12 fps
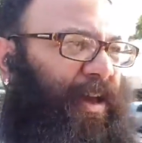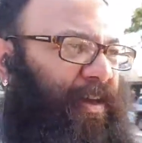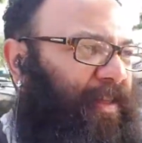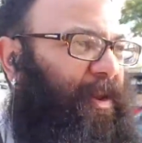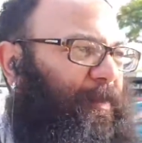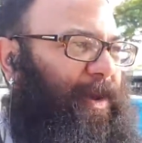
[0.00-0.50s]

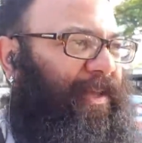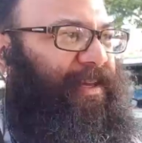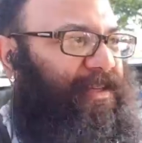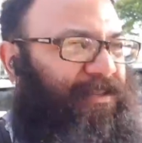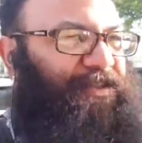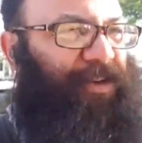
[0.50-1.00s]
and I
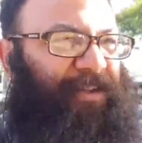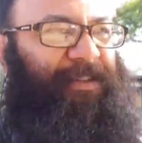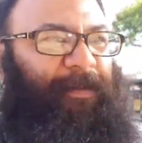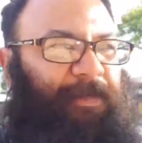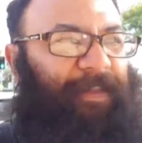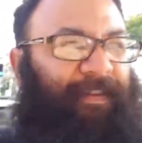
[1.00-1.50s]
might
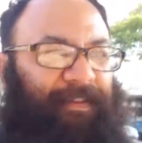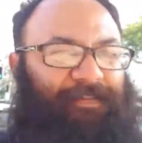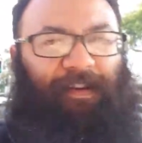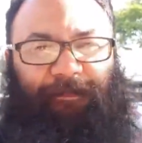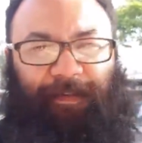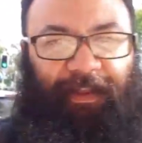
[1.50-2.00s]
drink something
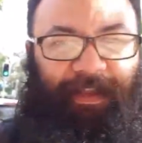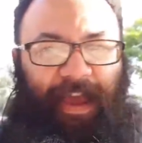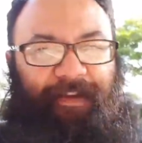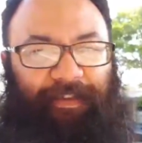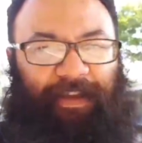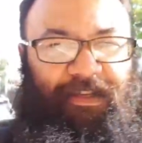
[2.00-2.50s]
that's not full
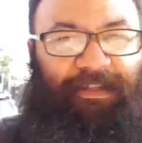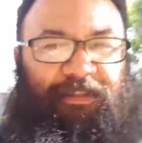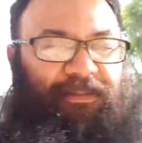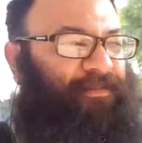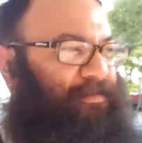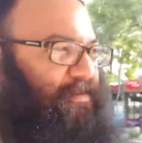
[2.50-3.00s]
of
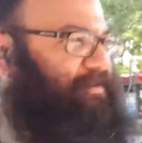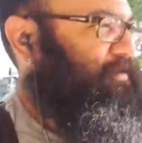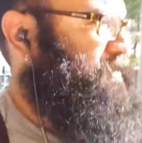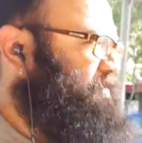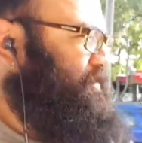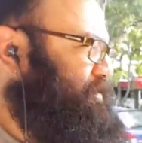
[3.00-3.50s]
caffeine
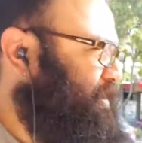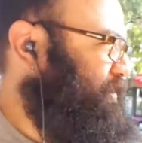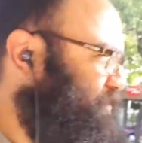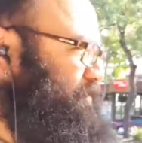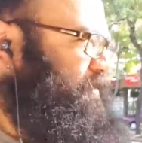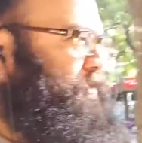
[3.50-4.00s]

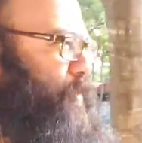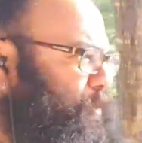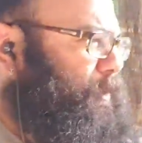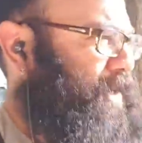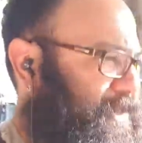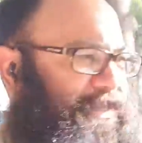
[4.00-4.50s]

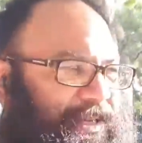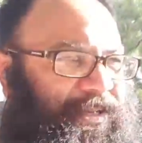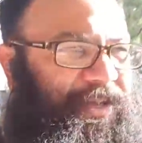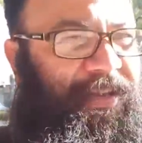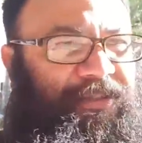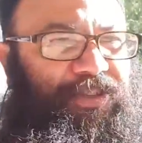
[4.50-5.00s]
and green
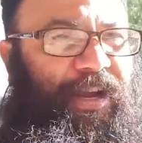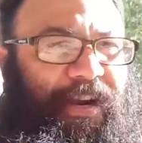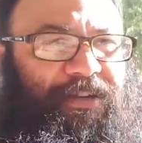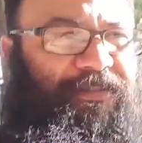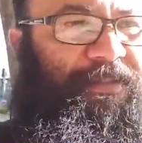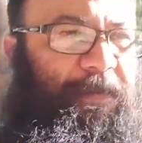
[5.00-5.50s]
tea
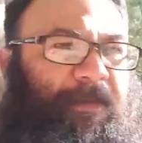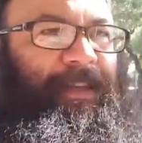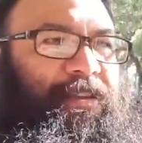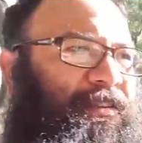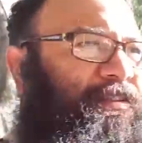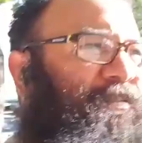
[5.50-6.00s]
extract or
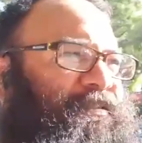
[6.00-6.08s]
something.